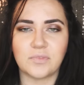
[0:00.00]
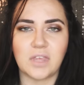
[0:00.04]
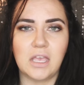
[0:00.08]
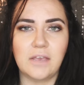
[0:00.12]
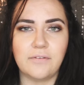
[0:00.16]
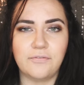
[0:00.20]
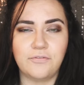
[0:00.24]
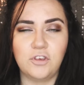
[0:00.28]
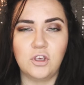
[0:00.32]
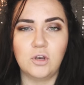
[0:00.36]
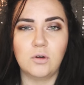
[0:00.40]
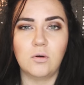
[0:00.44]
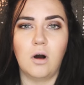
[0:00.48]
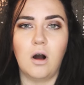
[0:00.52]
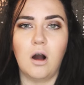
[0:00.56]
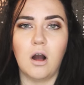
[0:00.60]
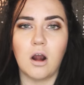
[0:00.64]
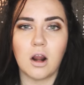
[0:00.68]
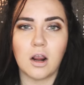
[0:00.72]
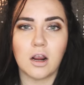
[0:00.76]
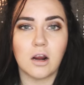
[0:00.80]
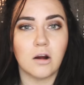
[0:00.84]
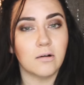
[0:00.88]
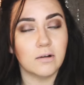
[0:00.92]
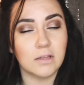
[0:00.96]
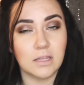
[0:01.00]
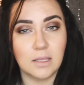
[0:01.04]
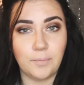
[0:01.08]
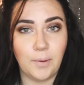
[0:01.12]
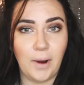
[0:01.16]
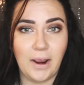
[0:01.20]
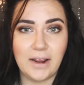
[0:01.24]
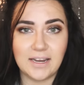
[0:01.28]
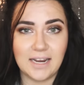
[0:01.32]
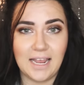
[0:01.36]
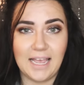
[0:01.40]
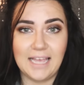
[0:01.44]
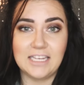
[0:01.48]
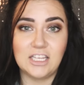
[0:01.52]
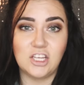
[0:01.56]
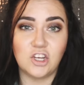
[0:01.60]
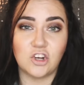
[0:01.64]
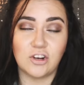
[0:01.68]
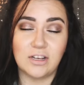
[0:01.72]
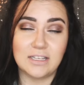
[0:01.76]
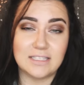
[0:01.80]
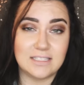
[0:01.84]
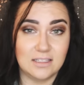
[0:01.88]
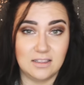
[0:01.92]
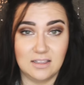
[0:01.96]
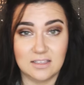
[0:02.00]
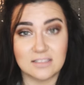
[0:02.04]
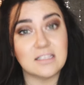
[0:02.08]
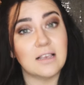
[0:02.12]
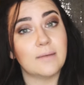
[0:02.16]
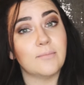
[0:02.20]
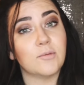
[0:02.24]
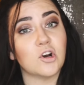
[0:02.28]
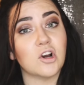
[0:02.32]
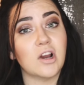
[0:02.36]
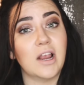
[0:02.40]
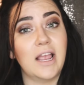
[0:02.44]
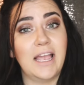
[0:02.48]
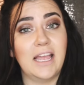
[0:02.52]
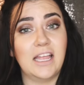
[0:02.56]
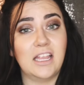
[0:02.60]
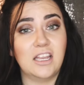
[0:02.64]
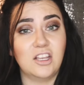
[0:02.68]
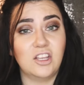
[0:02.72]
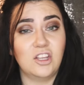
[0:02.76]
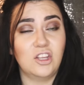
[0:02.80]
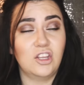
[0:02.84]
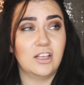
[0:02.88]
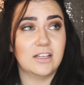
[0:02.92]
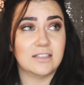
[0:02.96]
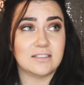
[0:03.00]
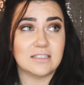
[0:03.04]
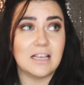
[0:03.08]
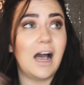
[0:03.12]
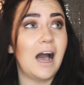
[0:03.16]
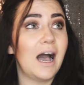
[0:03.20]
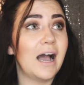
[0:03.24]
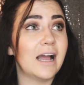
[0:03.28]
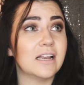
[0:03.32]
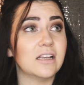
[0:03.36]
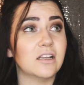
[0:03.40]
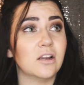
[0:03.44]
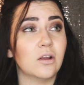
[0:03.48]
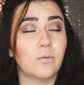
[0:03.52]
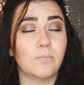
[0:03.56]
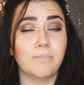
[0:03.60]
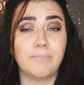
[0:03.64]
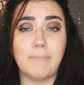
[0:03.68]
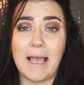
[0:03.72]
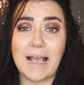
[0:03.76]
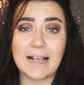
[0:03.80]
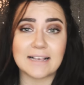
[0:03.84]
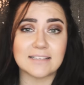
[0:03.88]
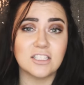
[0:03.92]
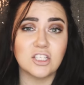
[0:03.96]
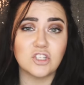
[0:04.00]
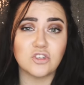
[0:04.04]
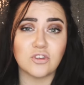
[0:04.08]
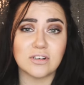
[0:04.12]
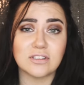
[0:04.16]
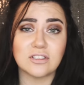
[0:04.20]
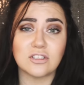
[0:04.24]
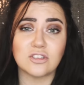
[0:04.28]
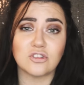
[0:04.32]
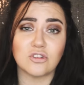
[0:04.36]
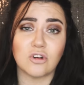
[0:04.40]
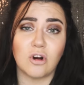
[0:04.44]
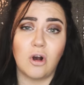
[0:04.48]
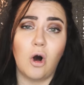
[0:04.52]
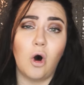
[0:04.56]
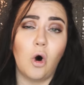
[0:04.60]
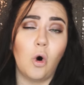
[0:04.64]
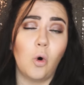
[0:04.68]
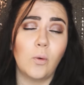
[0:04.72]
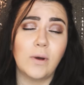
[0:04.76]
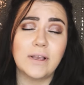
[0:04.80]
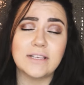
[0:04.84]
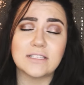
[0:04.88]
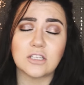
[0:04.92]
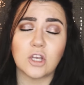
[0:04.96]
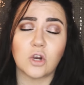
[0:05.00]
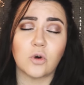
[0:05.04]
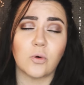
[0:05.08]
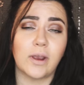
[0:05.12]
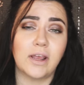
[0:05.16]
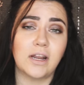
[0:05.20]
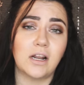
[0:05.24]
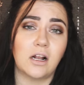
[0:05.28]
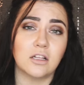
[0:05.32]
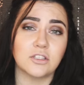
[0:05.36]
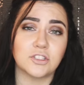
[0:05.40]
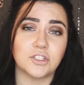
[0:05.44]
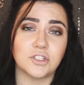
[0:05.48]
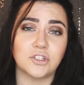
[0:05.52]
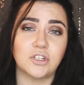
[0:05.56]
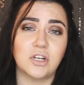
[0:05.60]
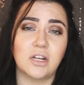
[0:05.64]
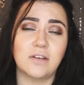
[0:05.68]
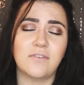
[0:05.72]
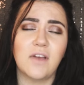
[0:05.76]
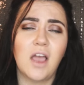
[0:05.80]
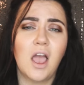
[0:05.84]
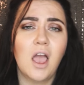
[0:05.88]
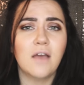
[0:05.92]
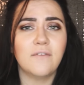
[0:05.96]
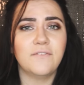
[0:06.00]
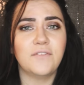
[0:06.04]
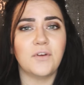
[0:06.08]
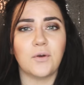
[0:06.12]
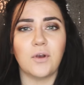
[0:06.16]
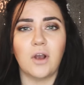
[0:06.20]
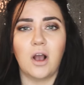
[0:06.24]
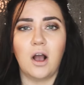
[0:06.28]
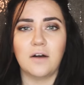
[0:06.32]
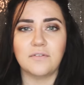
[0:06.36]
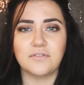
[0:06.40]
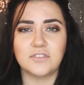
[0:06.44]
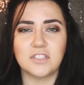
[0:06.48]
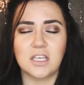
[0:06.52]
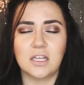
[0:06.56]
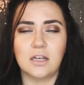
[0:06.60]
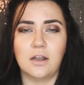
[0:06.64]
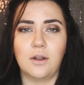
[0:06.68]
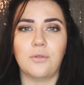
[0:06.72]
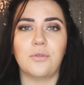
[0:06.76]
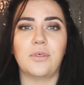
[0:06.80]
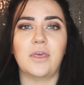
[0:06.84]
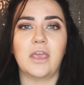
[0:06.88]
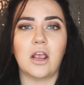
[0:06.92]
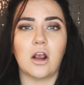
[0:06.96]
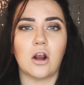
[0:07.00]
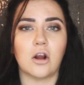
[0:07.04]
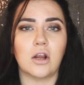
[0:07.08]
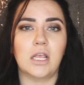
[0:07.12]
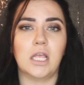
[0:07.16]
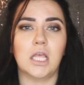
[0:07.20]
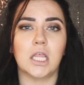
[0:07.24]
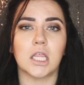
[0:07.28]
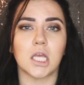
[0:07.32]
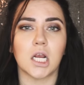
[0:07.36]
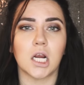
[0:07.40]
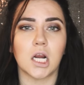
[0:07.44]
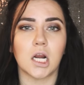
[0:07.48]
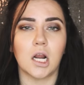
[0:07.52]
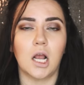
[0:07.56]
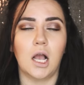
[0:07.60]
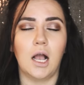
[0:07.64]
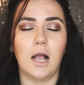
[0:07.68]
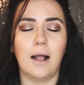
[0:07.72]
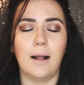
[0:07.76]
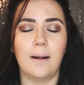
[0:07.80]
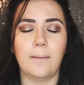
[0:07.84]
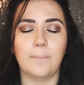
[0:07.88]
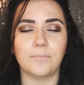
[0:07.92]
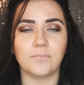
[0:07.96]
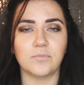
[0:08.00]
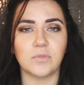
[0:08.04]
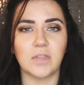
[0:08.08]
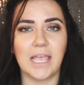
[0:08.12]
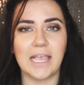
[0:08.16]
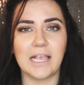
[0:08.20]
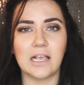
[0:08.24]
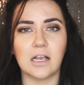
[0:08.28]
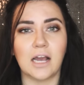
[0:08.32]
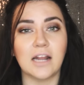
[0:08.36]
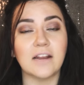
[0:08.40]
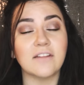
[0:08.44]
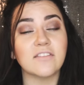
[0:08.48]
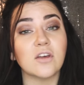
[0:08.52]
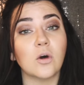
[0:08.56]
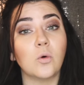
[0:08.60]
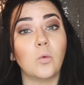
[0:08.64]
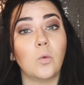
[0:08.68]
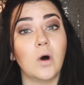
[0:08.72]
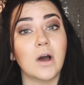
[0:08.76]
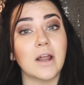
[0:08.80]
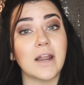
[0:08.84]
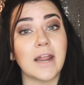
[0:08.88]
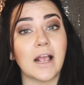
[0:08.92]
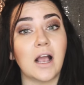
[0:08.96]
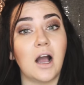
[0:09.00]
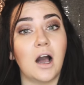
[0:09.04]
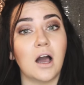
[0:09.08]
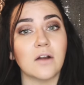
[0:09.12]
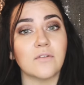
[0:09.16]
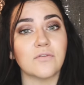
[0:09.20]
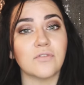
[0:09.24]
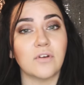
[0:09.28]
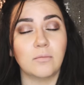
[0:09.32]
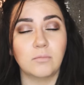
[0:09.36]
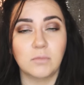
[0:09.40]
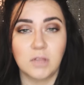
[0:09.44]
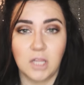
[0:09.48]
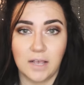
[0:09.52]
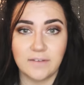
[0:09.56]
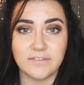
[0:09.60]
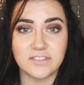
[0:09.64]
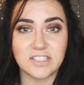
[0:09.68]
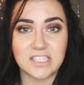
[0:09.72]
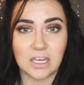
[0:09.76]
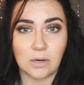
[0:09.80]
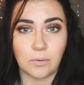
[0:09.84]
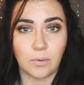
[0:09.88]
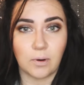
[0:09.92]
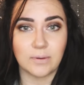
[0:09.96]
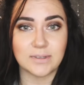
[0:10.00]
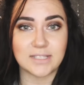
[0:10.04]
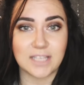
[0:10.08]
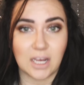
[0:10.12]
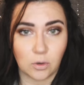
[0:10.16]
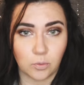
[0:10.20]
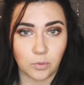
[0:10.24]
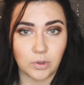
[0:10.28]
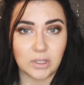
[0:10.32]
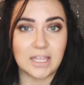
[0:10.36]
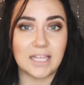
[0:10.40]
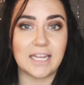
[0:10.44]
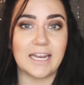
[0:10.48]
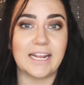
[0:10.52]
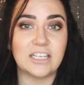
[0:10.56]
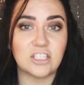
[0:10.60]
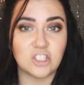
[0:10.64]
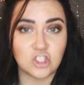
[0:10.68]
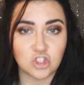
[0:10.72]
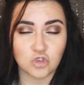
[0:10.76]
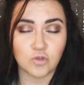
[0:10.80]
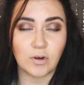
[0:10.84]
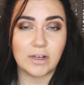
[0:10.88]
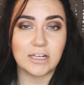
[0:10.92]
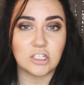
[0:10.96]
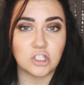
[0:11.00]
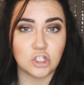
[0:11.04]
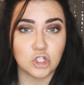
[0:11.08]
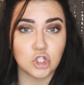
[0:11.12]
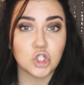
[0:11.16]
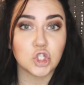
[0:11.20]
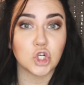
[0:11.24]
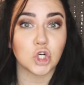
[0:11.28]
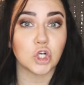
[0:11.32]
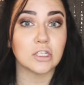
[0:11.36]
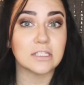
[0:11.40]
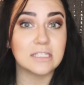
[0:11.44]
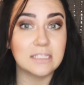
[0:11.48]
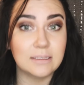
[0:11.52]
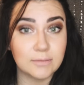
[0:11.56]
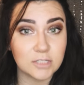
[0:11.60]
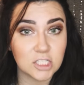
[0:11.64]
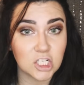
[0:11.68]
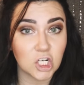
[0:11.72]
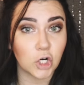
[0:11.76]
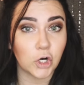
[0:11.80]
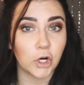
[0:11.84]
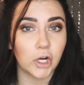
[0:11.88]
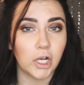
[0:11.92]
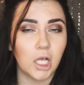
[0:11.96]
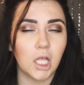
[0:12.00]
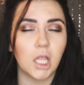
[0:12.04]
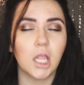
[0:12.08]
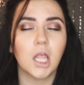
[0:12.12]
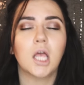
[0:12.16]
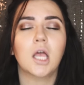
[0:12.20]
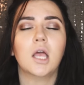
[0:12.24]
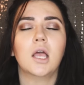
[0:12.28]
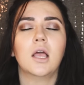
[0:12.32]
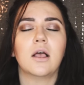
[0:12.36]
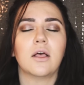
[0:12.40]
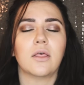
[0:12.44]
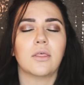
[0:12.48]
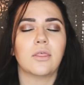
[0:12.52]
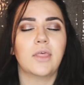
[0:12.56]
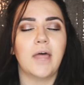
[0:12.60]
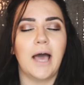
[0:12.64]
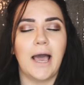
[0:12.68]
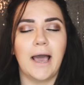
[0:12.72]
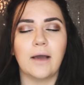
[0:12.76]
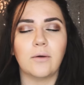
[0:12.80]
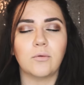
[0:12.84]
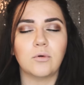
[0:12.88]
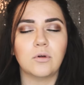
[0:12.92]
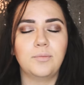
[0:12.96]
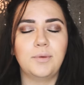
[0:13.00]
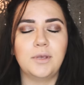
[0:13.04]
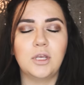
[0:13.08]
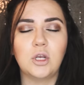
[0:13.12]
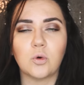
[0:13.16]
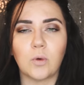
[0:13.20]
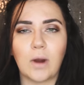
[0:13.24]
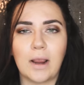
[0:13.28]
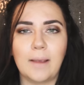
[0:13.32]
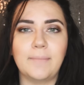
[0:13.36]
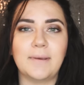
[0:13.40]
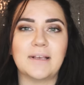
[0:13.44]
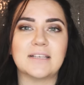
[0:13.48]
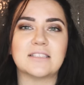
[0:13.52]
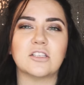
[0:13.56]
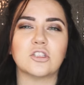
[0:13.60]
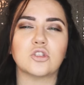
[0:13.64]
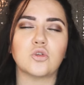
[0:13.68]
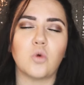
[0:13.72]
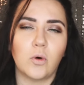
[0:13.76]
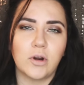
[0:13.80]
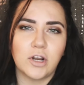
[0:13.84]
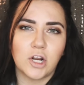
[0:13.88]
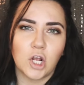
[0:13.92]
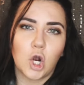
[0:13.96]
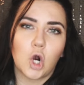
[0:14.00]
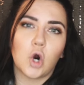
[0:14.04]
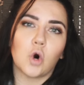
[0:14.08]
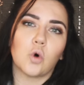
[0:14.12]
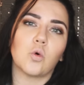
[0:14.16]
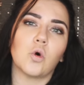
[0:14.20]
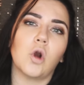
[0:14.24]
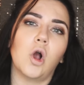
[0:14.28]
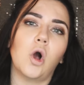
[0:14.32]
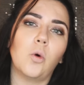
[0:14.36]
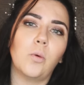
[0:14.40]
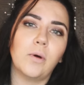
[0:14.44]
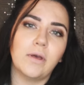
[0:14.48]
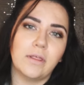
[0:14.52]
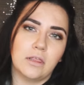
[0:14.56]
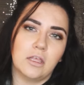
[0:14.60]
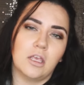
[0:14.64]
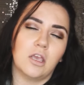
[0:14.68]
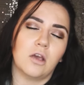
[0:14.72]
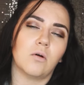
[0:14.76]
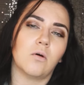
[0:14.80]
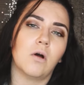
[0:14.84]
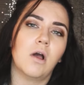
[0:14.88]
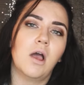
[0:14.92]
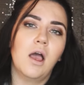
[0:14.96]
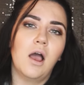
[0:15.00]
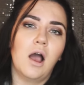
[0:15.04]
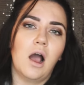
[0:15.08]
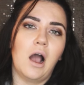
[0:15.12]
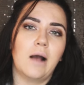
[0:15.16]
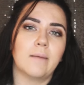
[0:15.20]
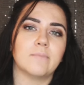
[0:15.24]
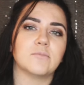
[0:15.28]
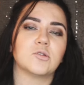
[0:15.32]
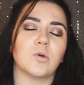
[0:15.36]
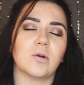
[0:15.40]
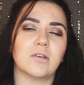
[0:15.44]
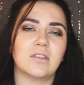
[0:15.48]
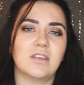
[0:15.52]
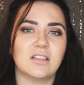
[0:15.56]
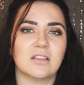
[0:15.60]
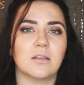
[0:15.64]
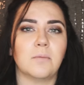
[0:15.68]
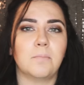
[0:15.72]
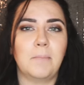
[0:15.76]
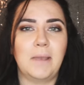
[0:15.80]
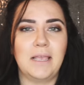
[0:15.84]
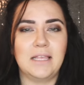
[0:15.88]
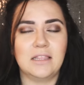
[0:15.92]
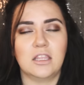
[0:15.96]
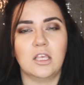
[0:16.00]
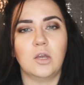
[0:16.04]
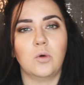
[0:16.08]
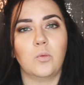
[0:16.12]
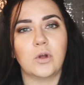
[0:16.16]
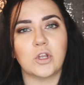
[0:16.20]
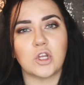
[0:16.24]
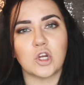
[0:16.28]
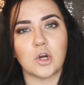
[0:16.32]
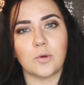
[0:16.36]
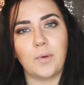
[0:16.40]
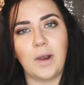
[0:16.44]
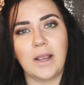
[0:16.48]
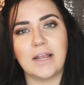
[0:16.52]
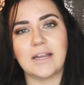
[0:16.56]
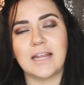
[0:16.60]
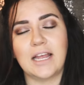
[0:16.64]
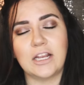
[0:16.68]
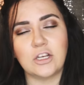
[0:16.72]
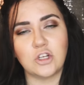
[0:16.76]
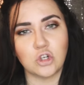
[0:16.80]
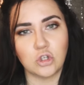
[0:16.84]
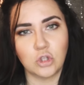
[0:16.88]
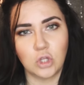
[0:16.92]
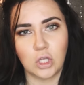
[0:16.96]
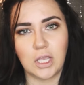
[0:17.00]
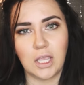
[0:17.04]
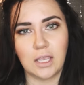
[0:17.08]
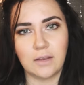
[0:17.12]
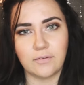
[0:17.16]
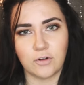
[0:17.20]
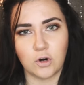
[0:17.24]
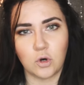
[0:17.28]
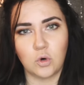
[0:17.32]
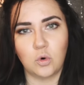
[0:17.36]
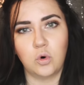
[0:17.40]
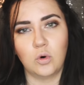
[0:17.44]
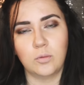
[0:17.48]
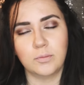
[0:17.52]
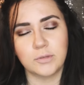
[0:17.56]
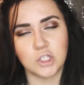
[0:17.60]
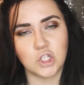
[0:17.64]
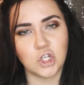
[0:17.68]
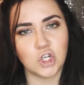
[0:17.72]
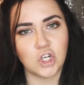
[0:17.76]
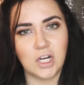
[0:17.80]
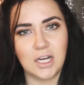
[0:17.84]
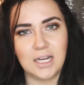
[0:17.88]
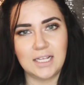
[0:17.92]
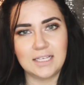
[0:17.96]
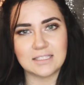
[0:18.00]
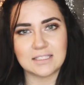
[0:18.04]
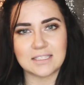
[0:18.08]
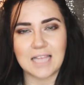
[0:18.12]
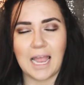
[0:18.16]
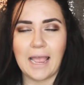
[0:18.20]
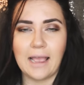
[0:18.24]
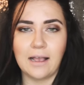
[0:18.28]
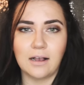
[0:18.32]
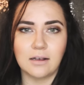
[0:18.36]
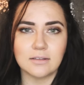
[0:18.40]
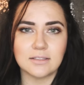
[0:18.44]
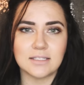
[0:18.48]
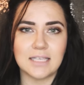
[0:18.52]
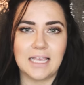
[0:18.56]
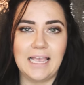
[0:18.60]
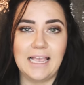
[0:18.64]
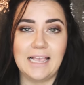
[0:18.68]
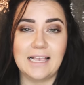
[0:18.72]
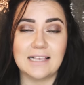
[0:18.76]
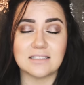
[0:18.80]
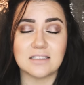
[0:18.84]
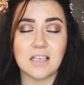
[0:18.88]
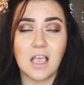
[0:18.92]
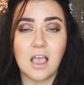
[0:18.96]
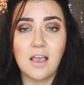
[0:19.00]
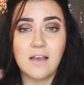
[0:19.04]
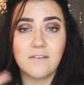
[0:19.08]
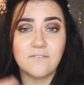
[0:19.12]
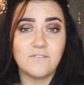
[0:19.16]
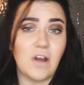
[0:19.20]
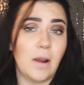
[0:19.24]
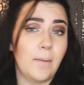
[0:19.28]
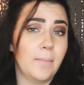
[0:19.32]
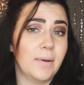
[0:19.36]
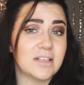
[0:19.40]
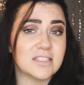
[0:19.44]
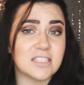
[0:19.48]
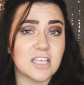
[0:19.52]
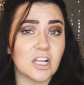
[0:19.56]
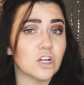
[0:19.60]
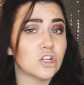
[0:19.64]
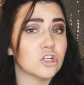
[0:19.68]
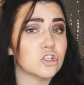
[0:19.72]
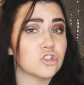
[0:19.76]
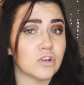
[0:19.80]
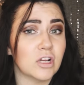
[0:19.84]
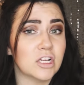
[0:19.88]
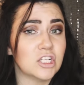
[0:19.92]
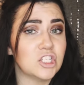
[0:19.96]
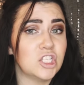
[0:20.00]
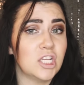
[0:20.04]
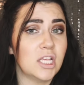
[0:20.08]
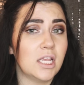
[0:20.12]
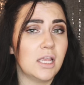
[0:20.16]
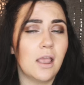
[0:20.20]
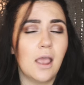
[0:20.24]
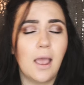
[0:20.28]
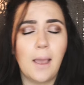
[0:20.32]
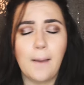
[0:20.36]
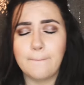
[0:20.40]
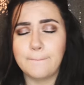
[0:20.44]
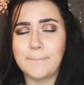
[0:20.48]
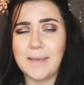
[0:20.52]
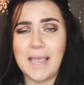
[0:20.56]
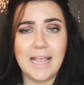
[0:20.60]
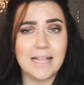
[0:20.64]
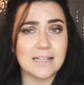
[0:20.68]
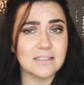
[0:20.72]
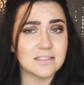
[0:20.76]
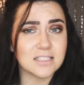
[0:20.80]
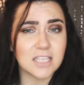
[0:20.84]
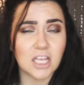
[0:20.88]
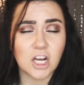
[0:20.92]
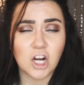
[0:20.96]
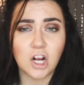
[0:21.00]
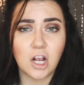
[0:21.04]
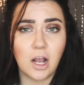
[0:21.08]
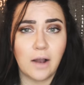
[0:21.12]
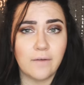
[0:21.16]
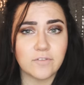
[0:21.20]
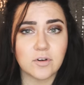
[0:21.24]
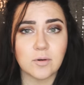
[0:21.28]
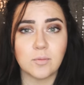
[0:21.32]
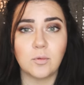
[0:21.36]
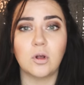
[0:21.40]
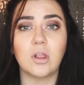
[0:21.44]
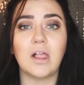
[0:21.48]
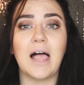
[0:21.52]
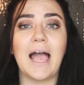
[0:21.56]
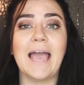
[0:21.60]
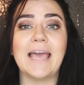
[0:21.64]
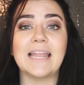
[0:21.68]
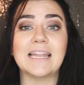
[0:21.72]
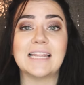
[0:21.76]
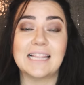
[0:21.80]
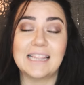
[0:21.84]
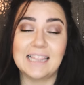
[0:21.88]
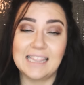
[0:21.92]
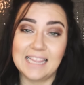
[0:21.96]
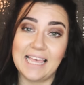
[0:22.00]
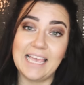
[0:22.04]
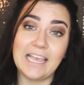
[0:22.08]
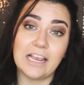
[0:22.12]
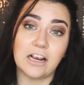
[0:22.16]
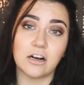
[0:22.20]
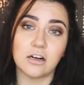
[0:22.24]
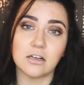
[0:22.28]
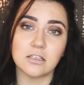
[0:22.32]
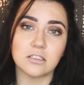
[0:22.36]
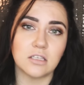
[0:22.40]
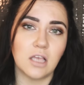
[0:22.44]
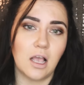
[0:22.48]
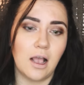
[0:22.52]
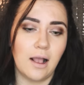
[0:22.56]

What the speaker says: If you are currently pregnant and it's in the summer and it's hot, maxi dresses are always a great alternative. Very often they are either like kind of the one I got from Lovesick where it was like a really nice stretch jersey material. That would be great because it's going to grow with you. So I think the main thing when you're pregnant and you're looking for cool maternity styles is fabrics that are stretchy, pants that are comfortable, and layers.